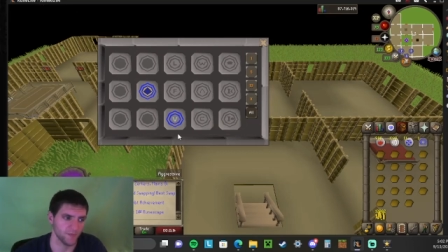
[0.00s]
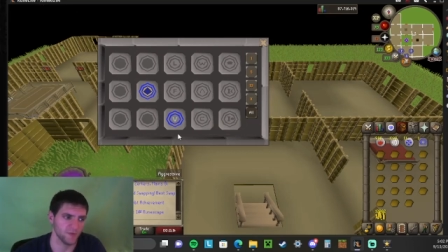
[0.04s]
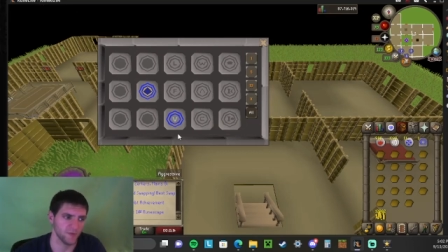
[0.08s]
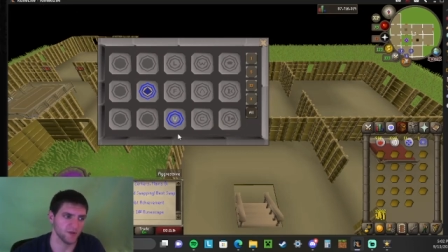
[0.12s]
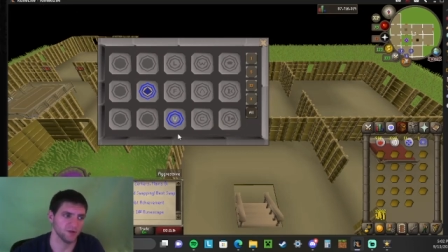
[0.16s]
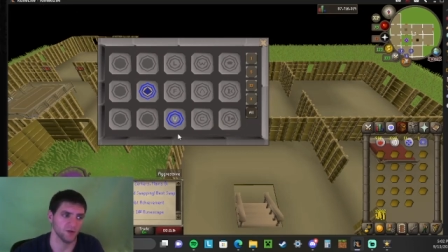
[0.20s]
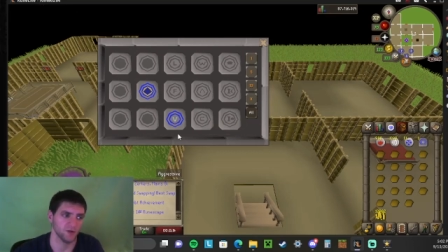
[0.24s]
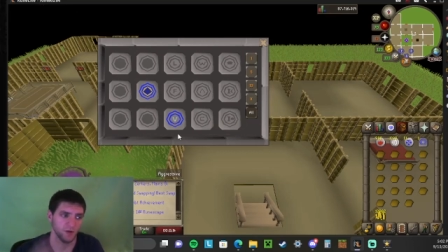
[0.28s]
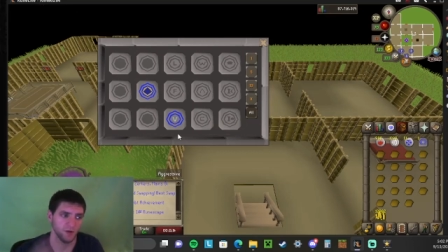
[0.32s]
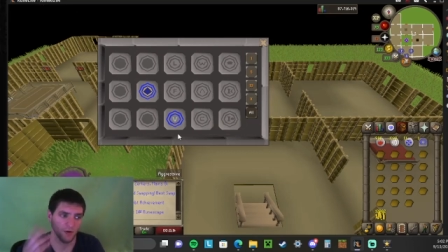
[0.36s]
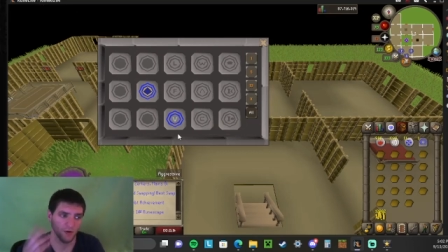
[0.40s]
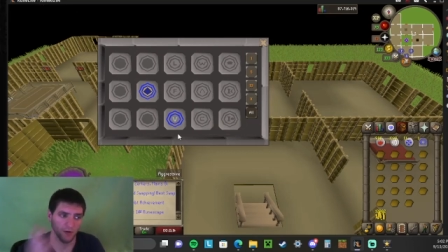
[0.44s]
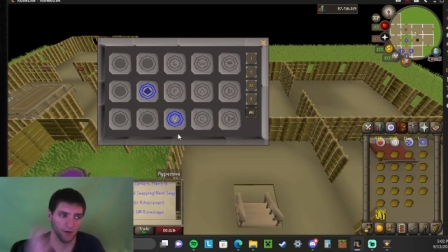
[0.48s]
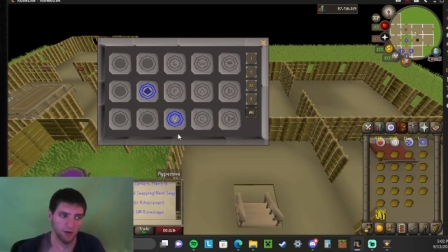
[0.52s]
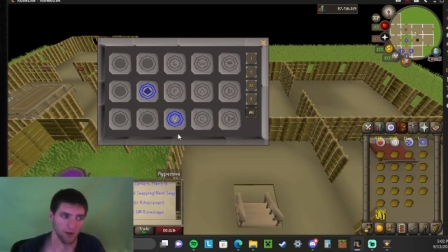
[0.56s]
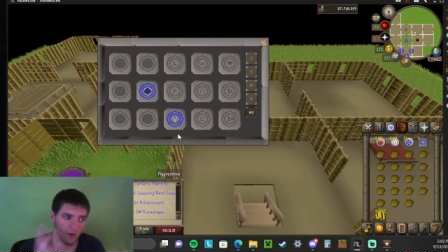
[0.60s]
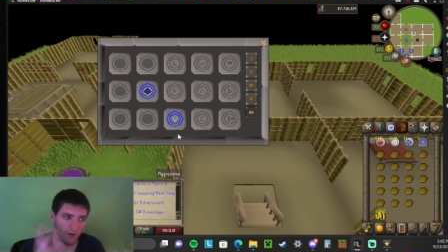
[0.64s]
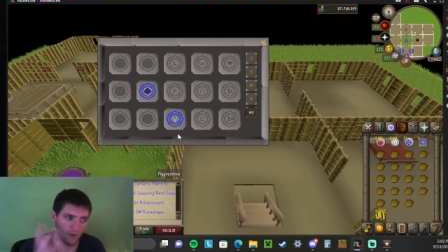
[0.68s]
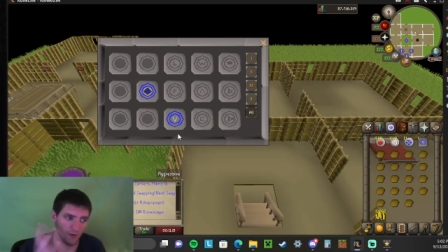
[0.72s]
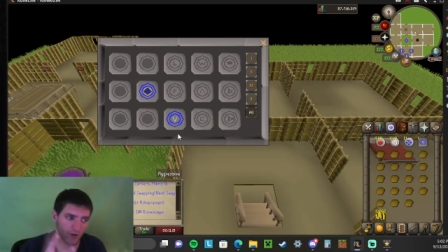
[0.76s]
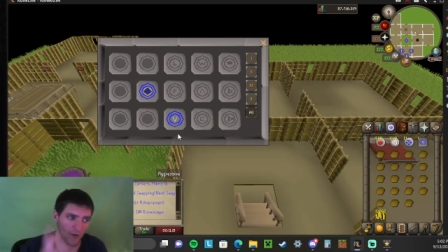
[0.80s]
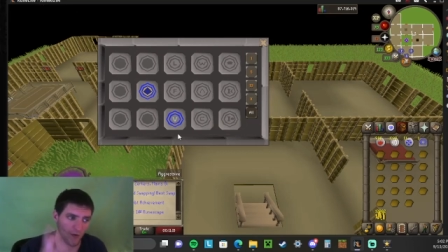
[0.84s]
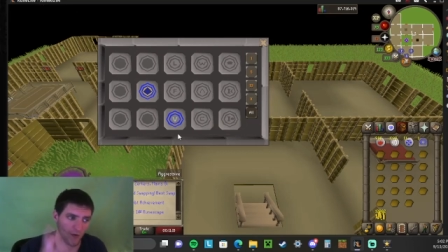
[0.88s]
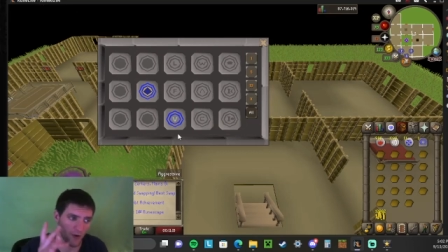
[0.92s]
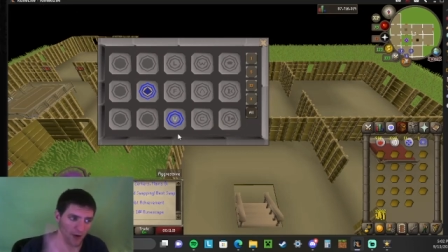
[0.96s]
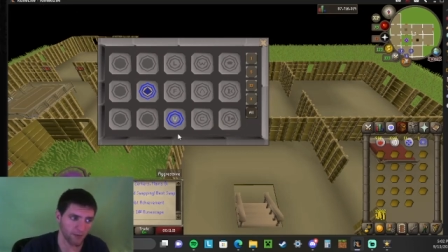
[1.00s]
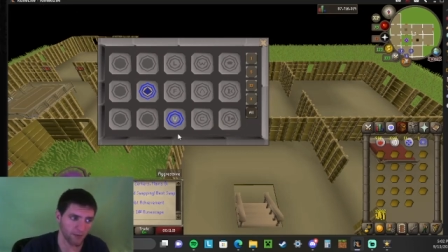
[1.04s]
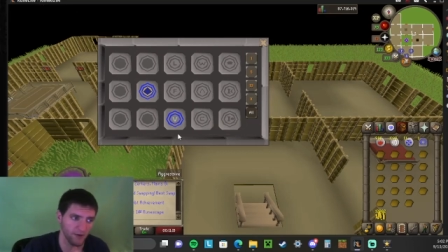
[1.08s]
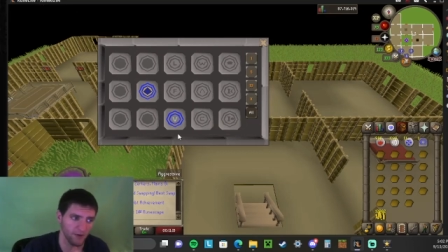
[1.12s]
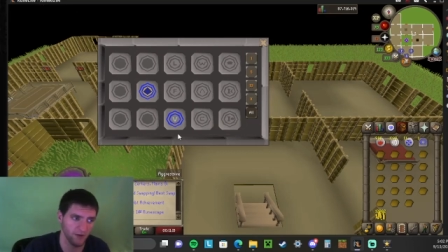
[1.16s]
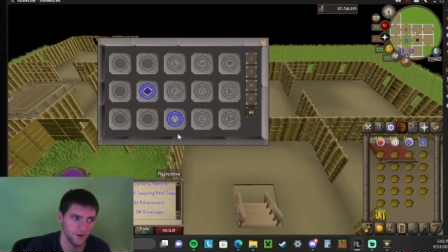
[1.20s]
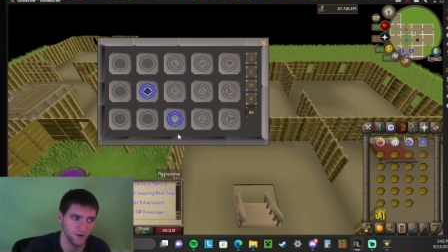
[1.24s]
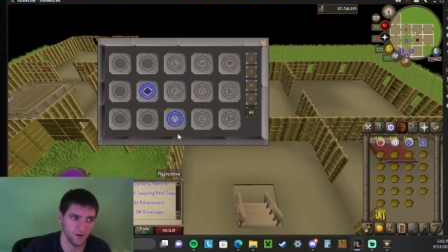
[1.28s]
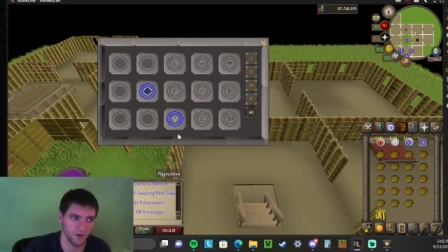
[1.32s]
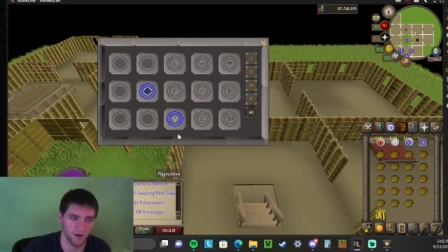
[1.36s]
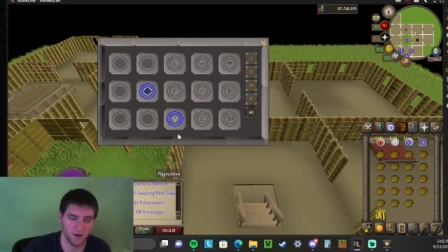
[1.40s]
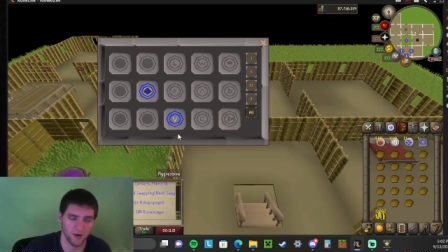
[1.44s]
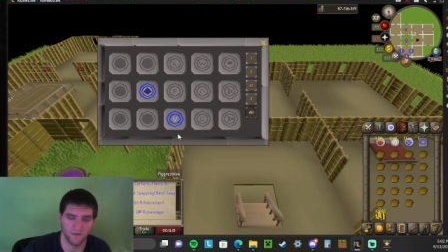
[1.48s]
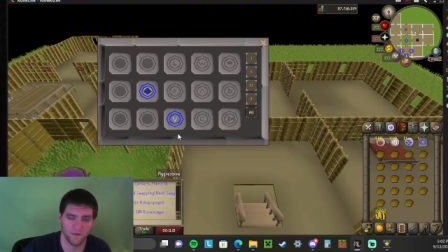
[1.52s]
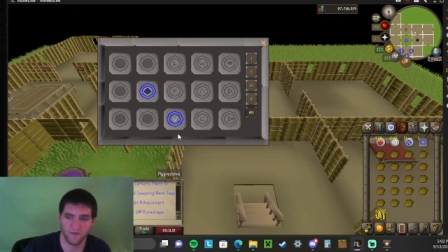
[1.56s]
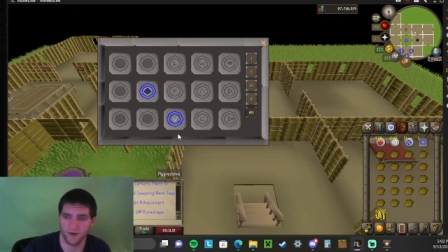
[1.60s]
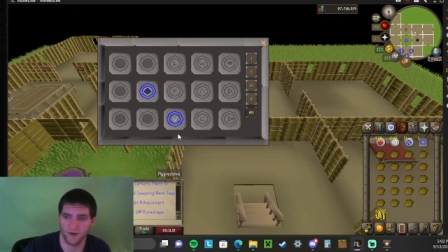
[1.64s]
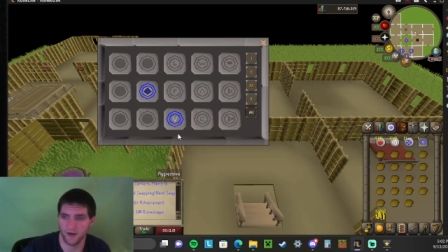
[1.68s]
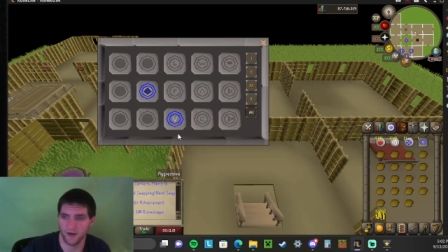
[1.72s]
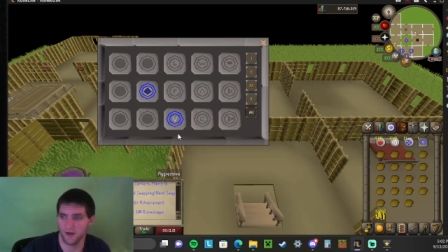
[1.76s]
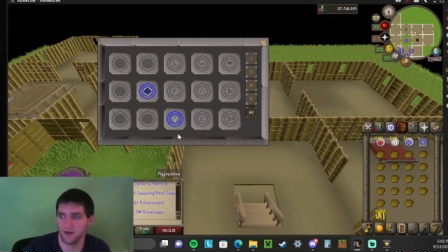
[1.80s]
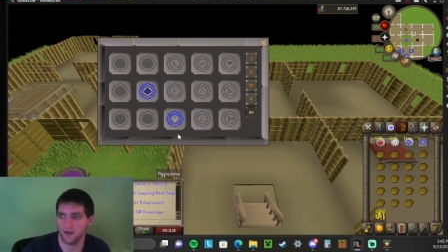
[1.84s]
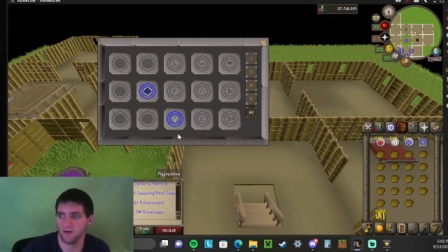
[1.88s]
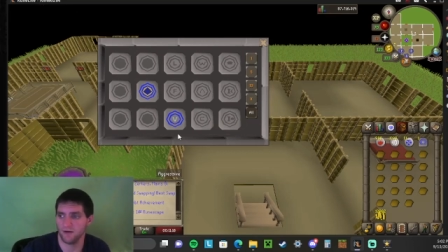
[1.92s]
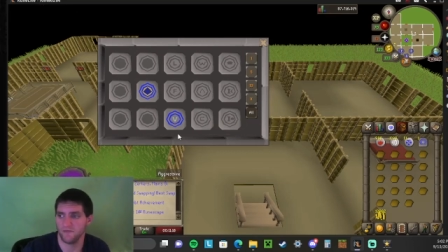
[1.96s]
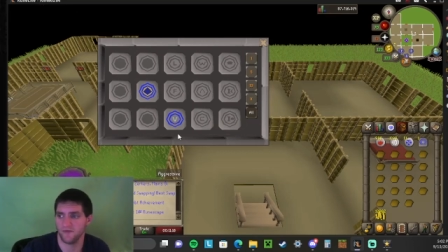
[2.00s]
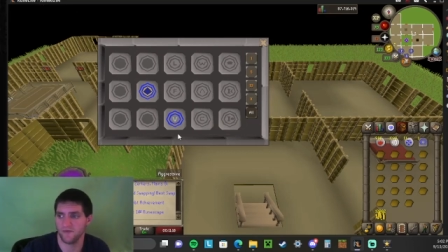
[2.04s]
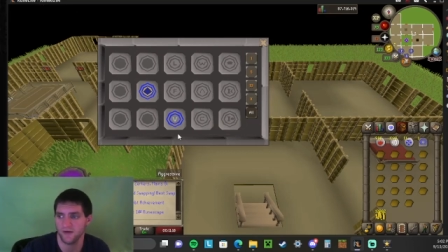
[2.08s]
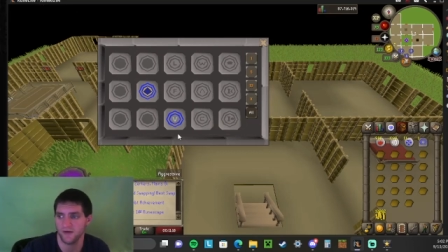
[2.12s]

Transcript: So the only other requirement that you have to have